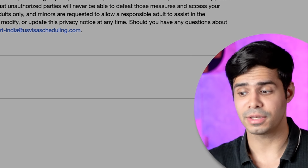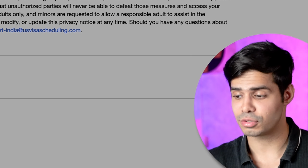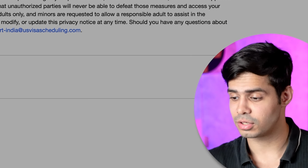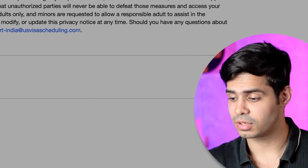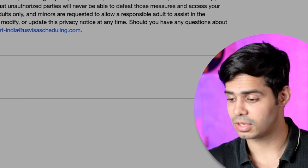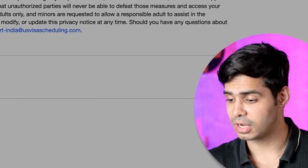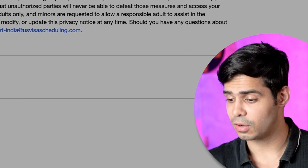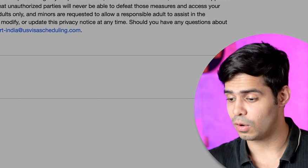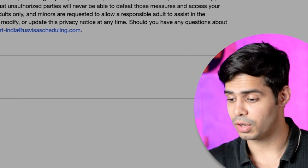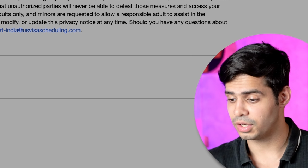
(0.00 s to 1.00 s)
then you should click
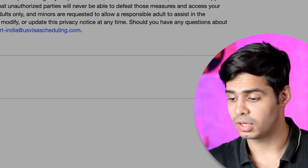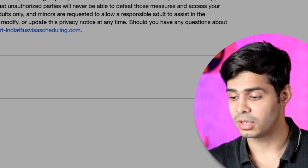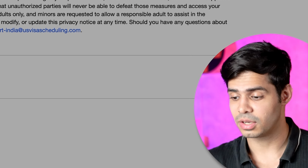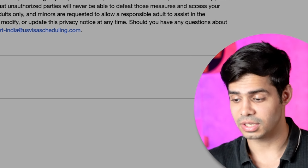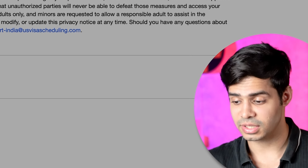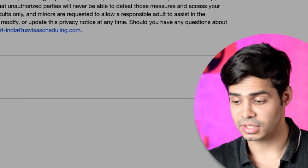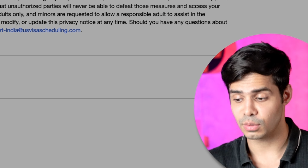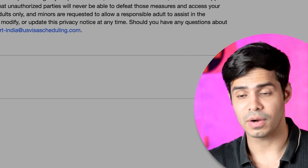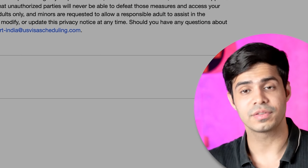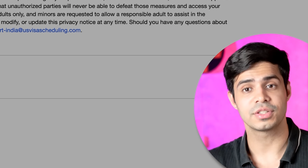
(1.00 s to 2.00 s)
on
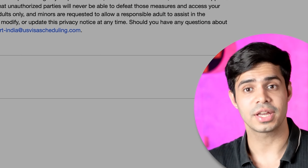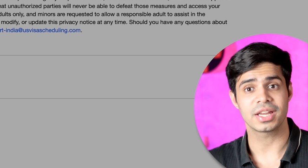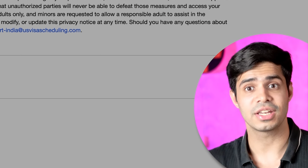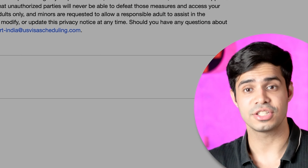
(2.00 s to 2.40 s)
continue after ticking